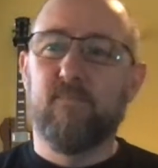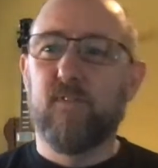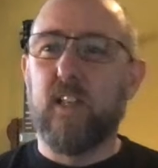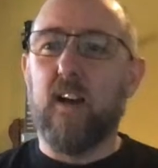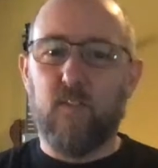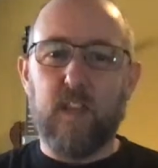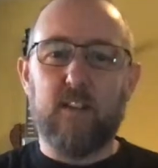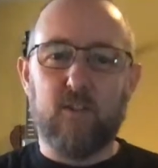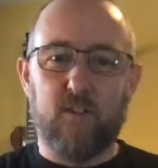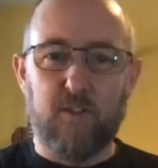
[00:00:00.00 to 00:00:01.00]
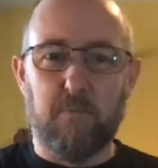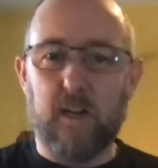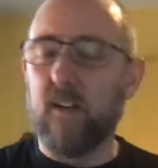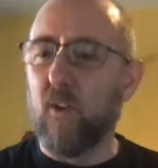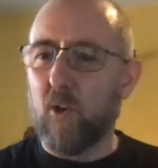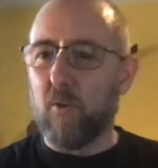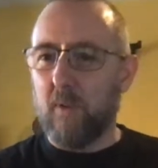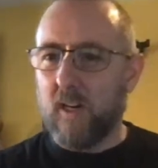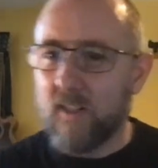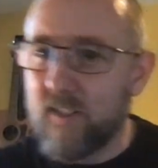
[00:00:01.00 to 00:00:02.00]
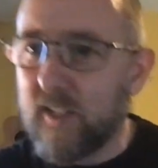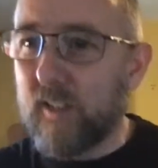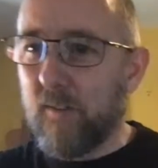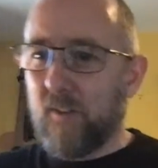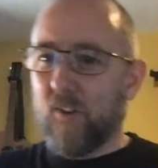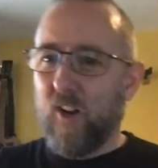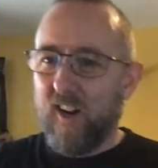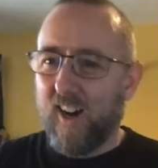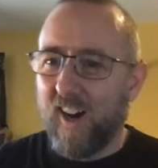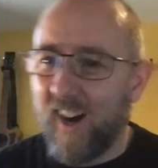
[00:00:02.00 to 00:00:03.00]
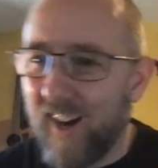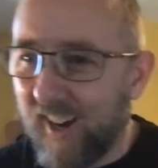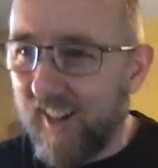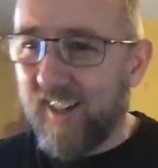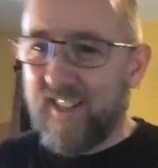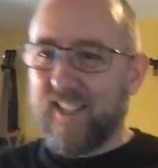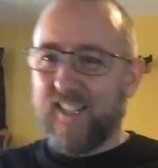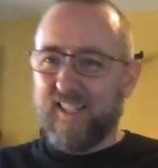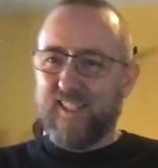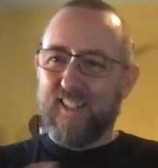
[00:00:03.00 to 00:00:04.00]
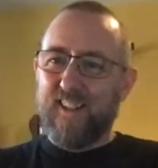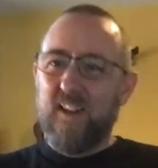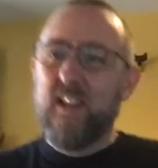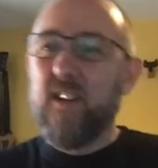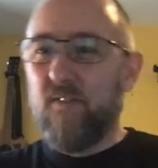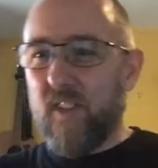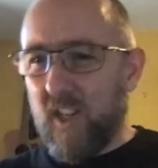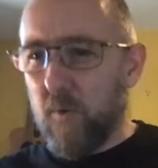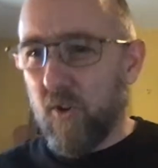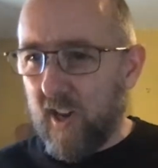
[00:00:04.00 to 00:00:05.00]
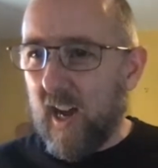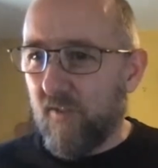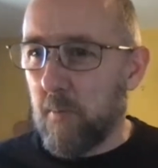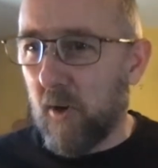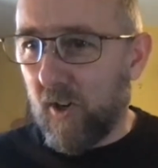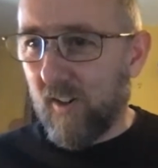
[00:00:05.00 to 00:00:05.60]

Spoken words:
That's going to come back and haunt me, I can tell. All right. Vic, you already have a mug.